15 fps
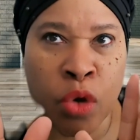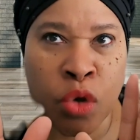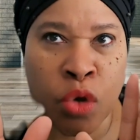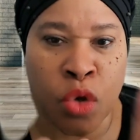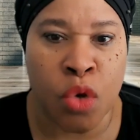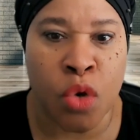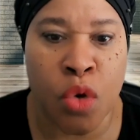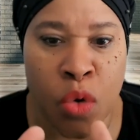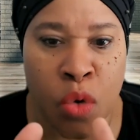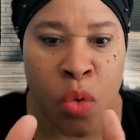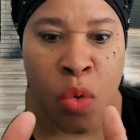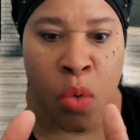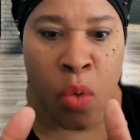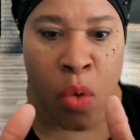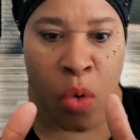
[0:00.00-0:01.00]

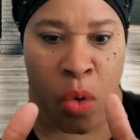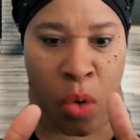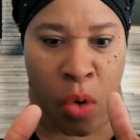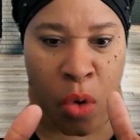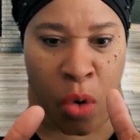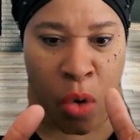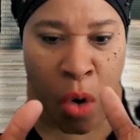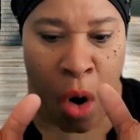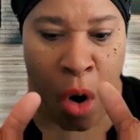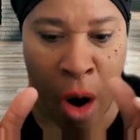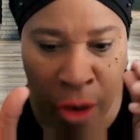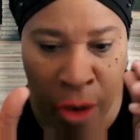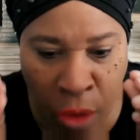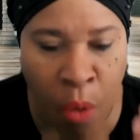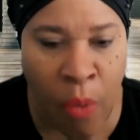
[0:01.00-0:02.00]
you
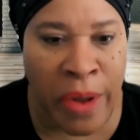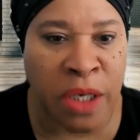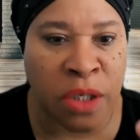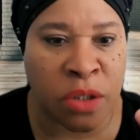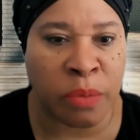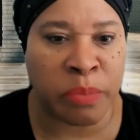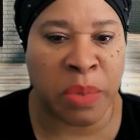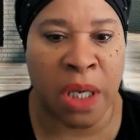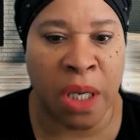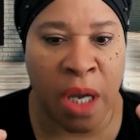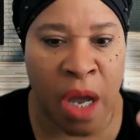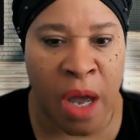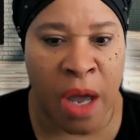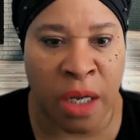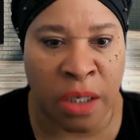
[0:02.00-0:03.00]
are going to be
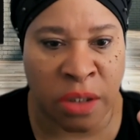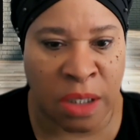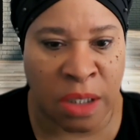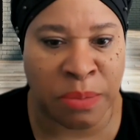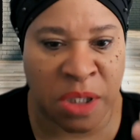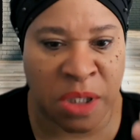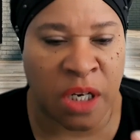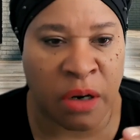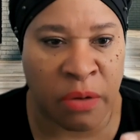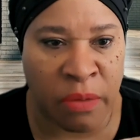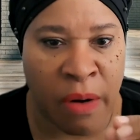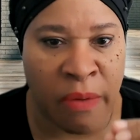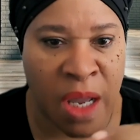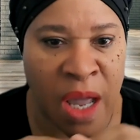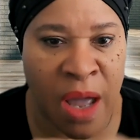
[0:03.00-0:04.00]
a
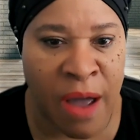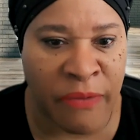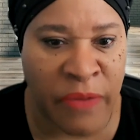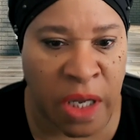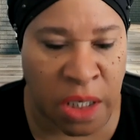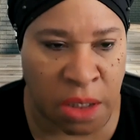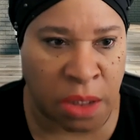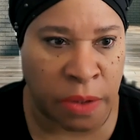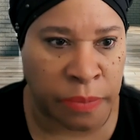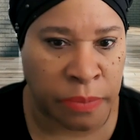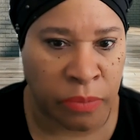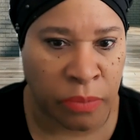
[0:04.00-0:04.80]
subsidiary of it.